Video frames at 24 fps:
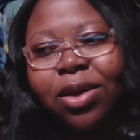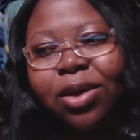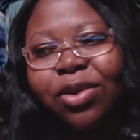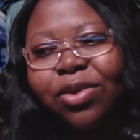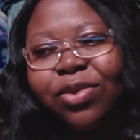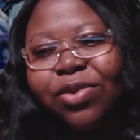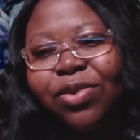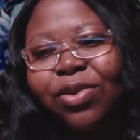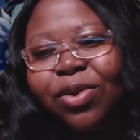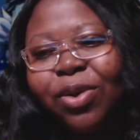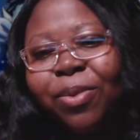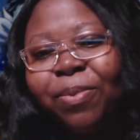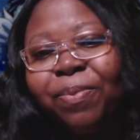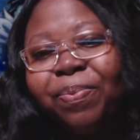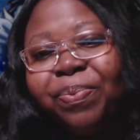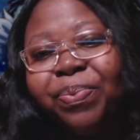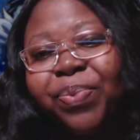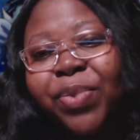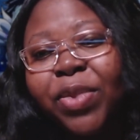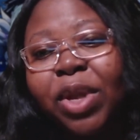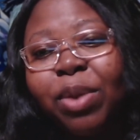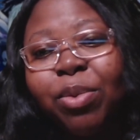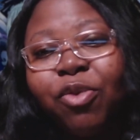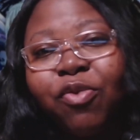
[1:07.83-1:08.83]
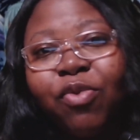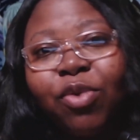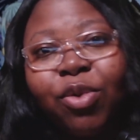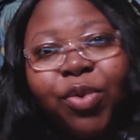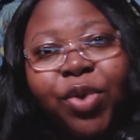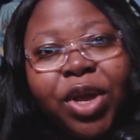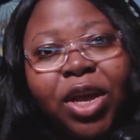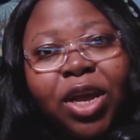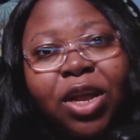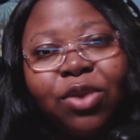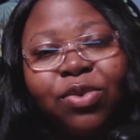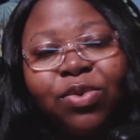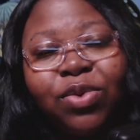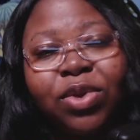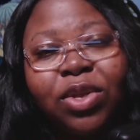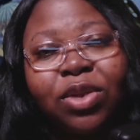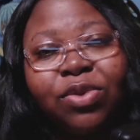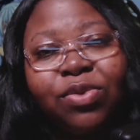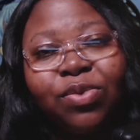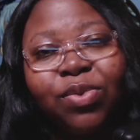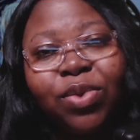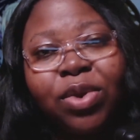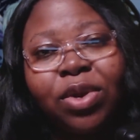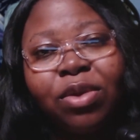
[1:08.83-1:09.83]
So before we get into
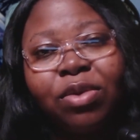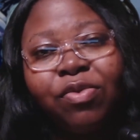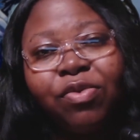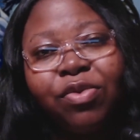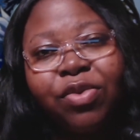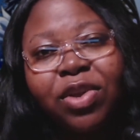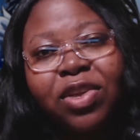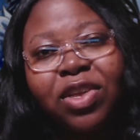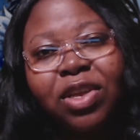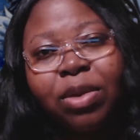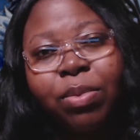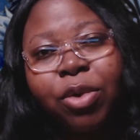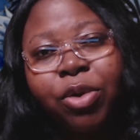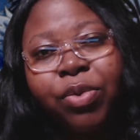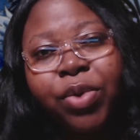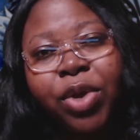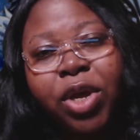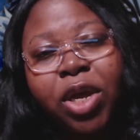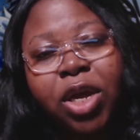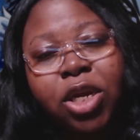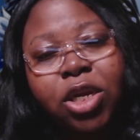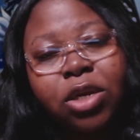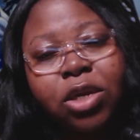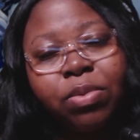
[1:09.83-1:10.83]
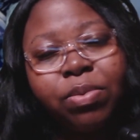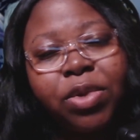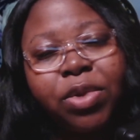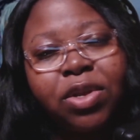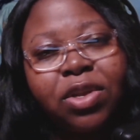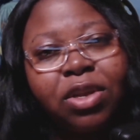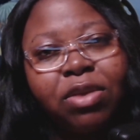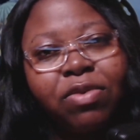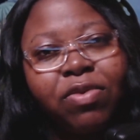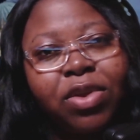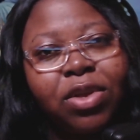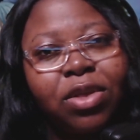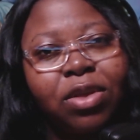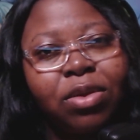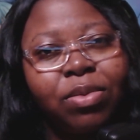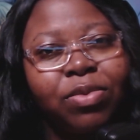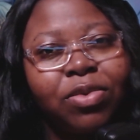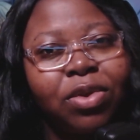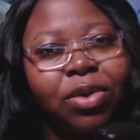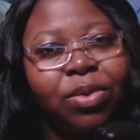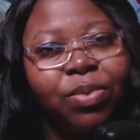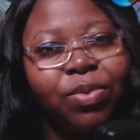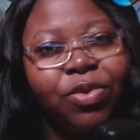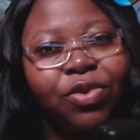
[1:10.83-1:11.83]
this one, if you guys have my reaction, please give it a thumbs
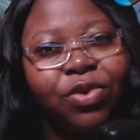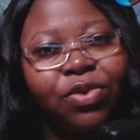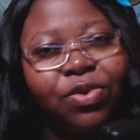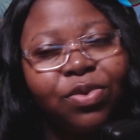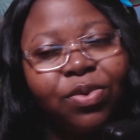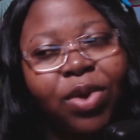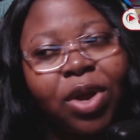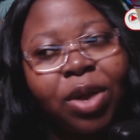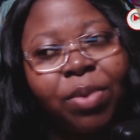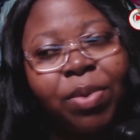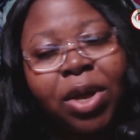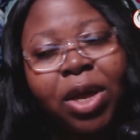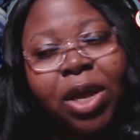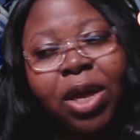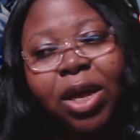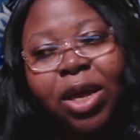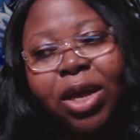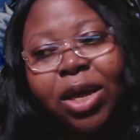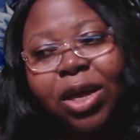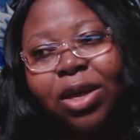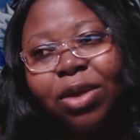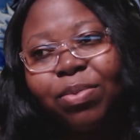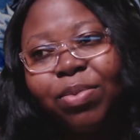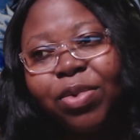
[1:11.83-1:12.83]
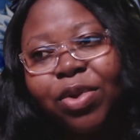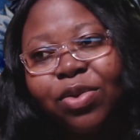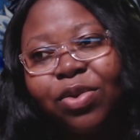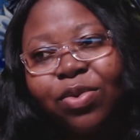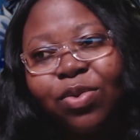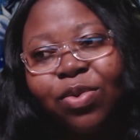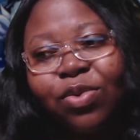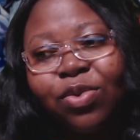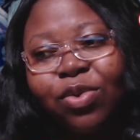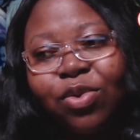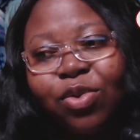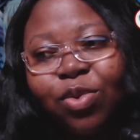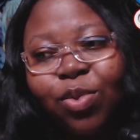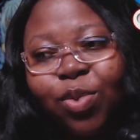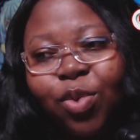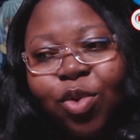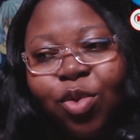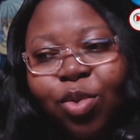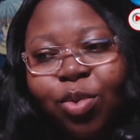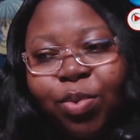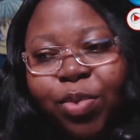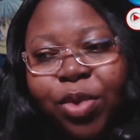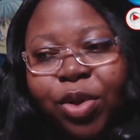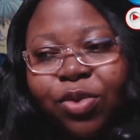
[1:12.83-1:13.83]
up, subscribe, and please consider
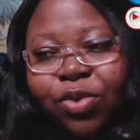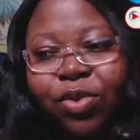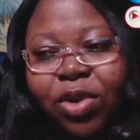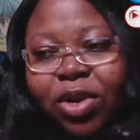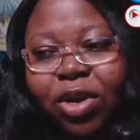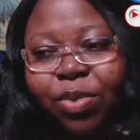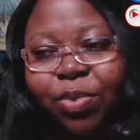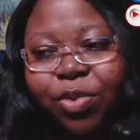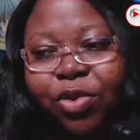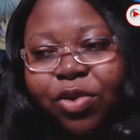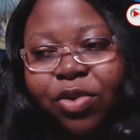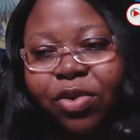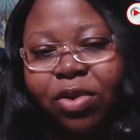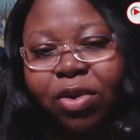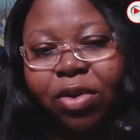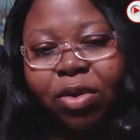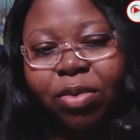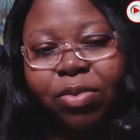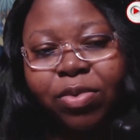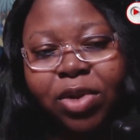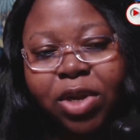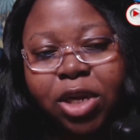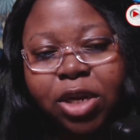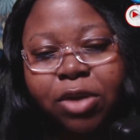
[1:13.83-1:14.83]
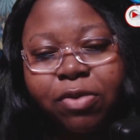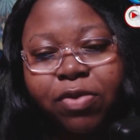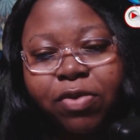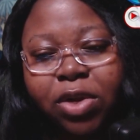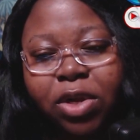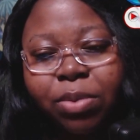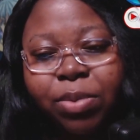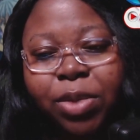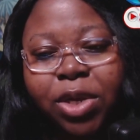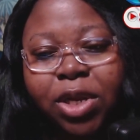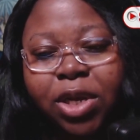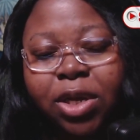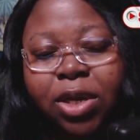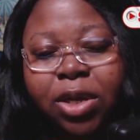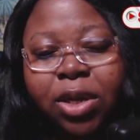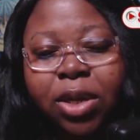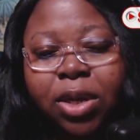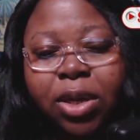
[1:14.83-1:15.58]
supporting on Patreon. patreon.com/feelmini.